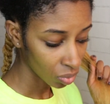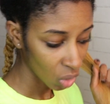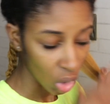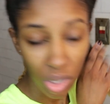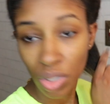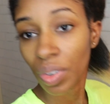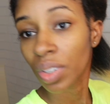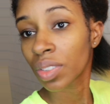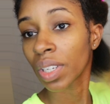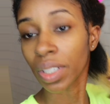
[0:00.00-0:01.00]
So this
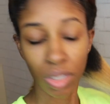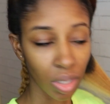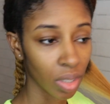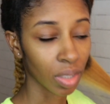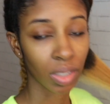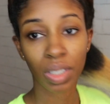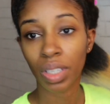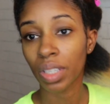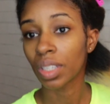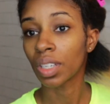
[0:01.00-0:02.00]
first section is
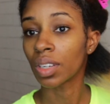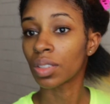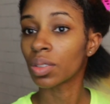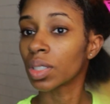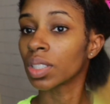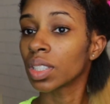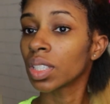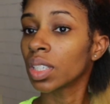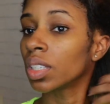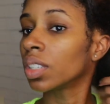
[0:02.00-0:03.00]
done, and as you can
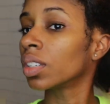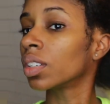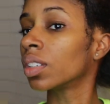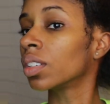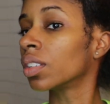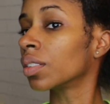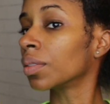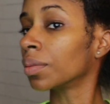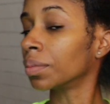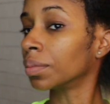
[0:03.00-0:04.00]
see,
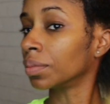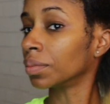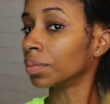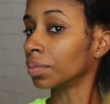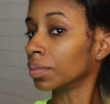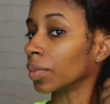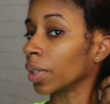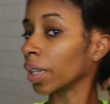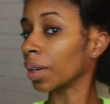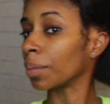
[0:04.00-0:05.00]

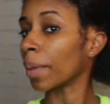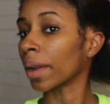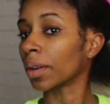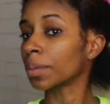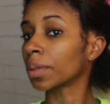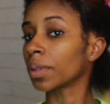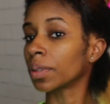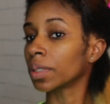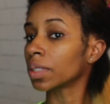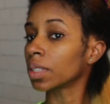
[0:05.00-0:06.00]
I gotta back up so you
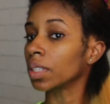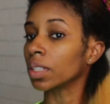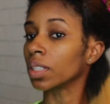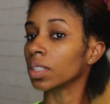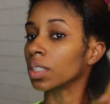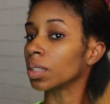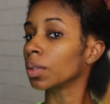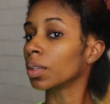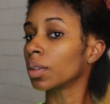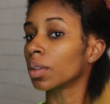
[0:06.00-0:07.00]
can see because it's
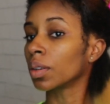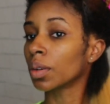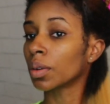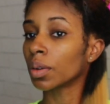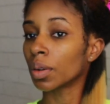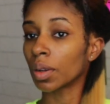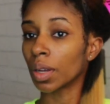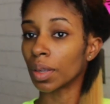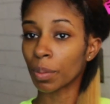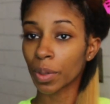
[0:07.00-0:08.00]

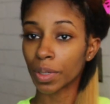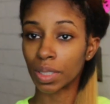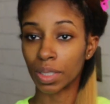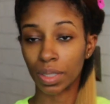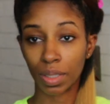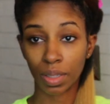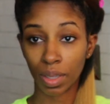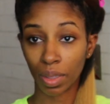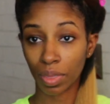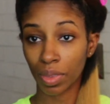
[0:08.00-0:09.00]
a pretty decent
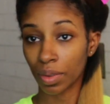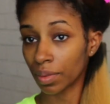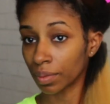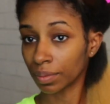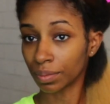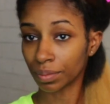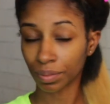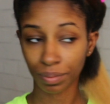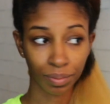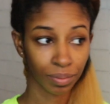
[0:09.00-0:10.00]
length.
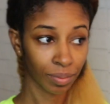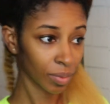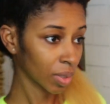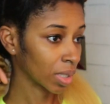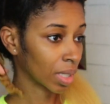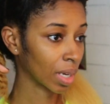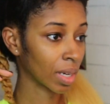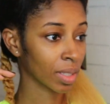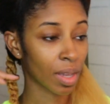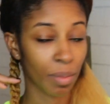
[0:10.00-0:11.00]
To say that
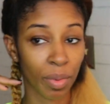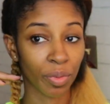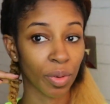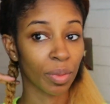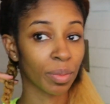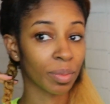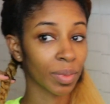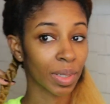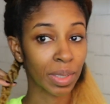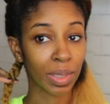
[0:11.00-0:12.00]
it's coming from
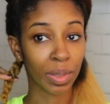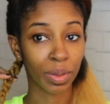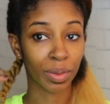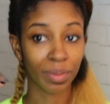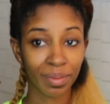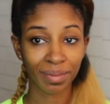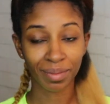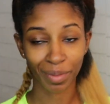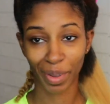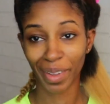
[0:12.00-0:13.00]
these little
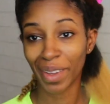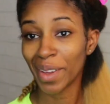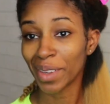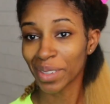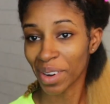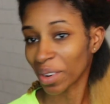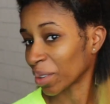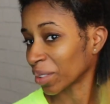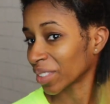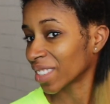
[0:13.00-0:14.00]

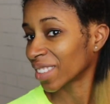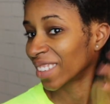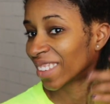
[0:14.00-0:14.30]
turds.